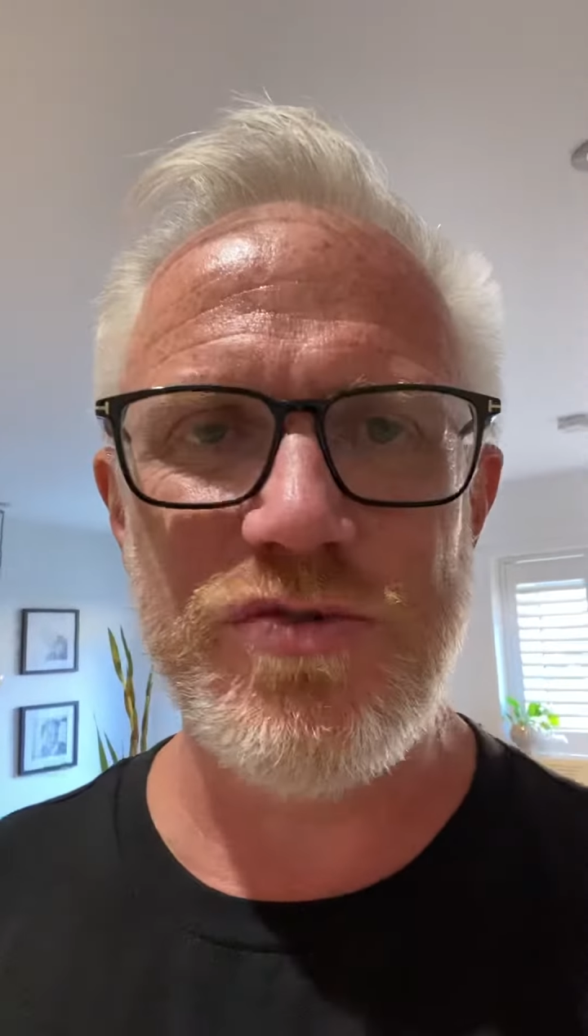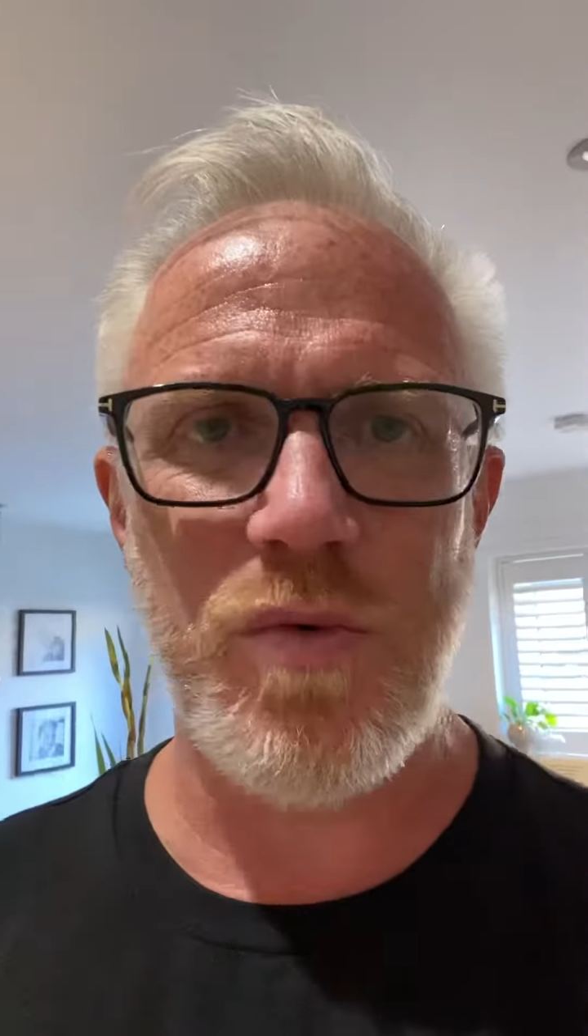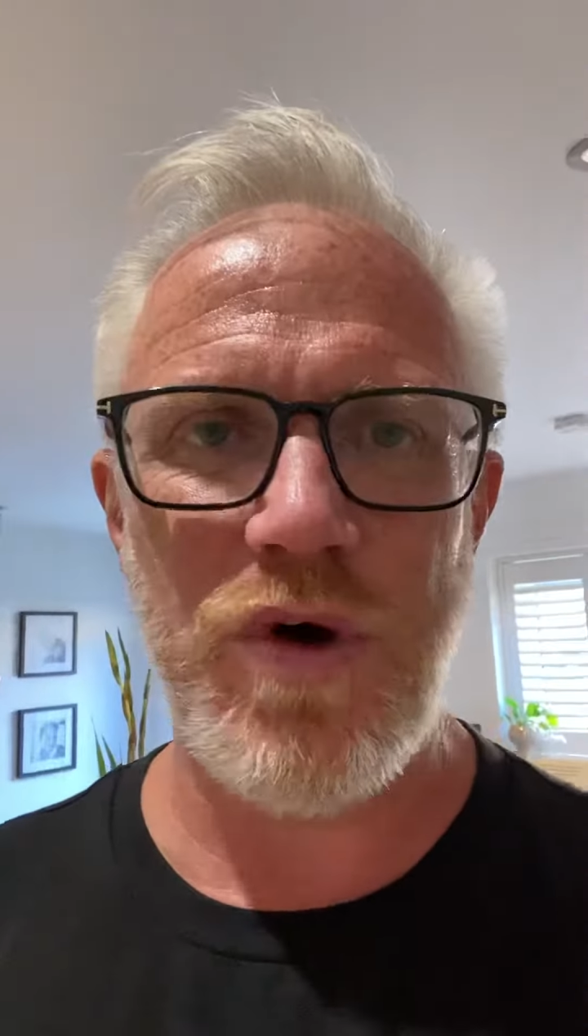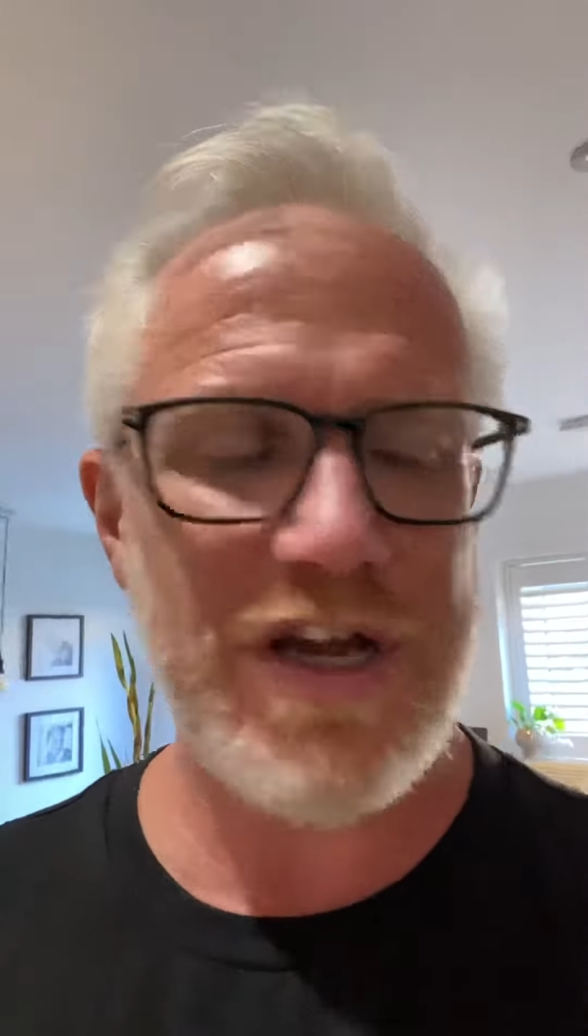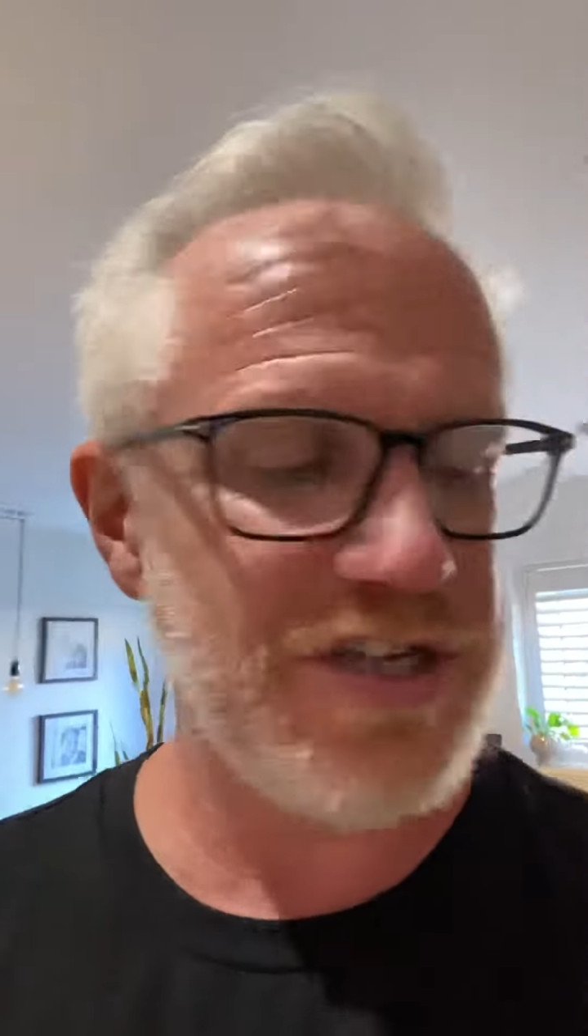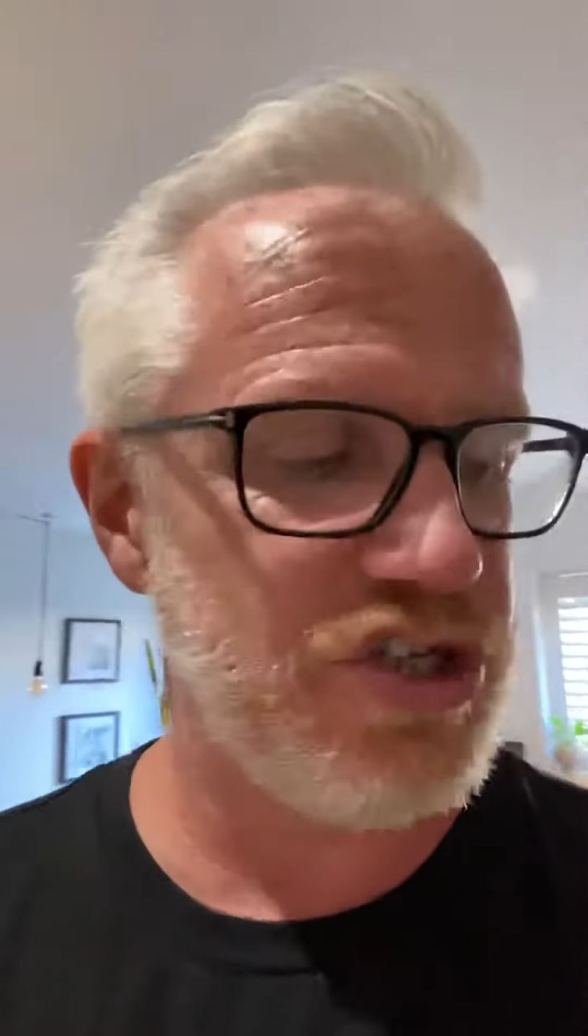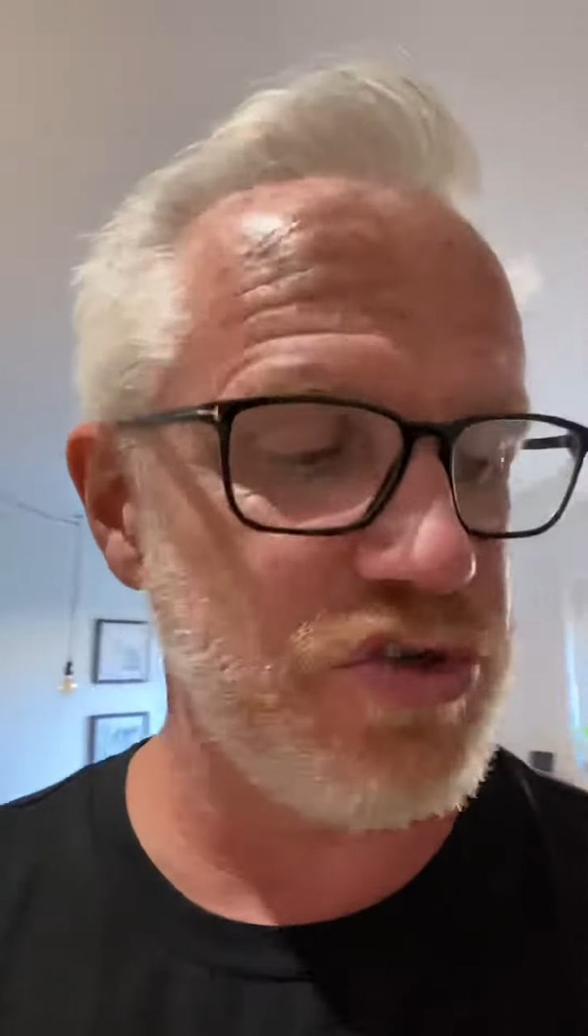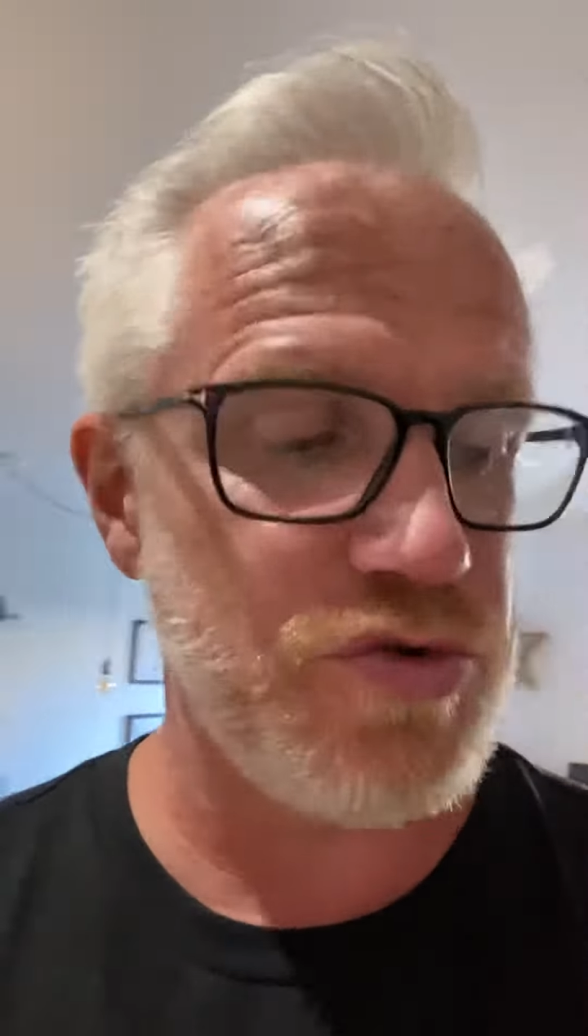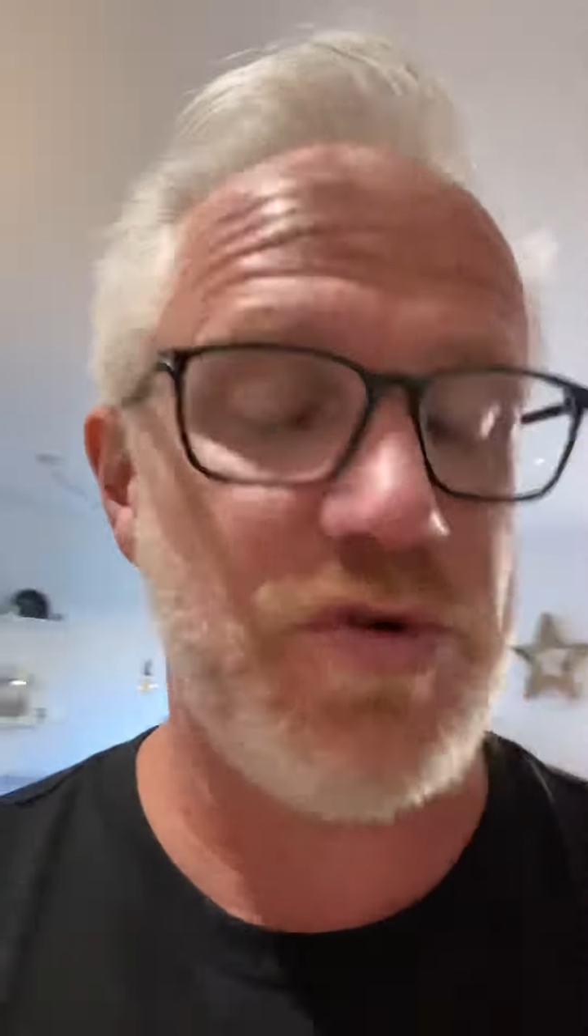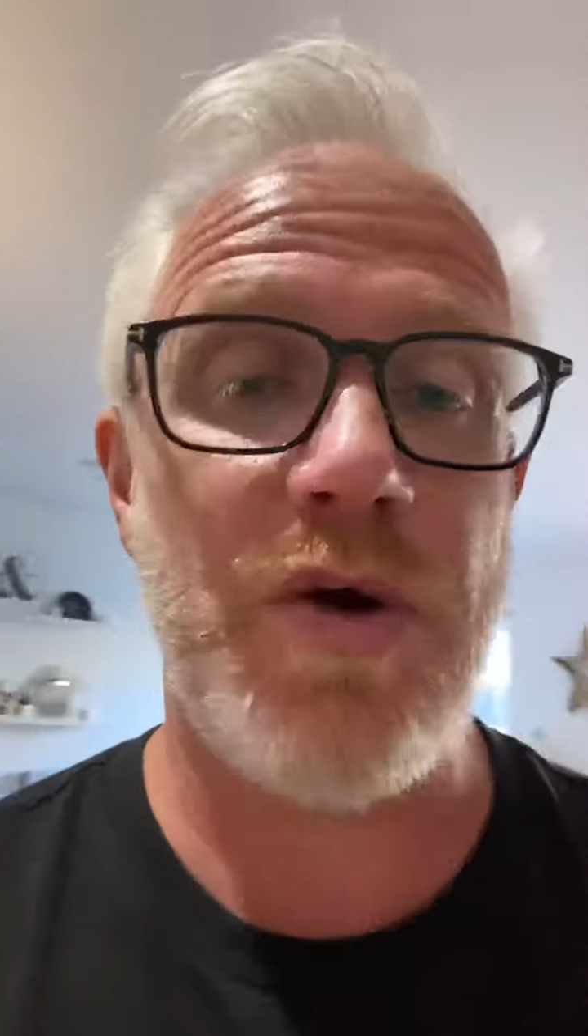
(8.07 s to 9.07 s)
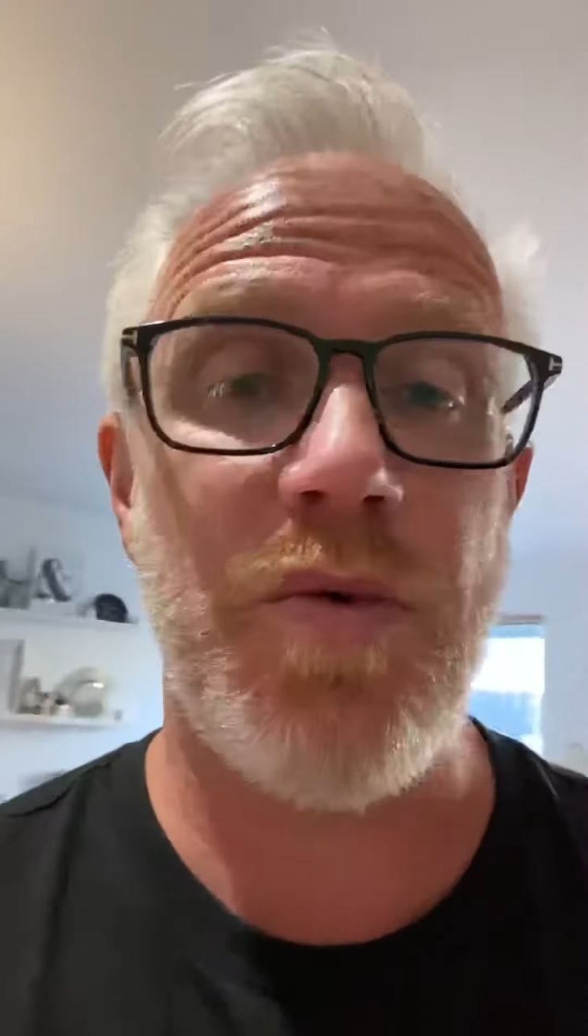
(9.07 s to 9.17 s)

what I do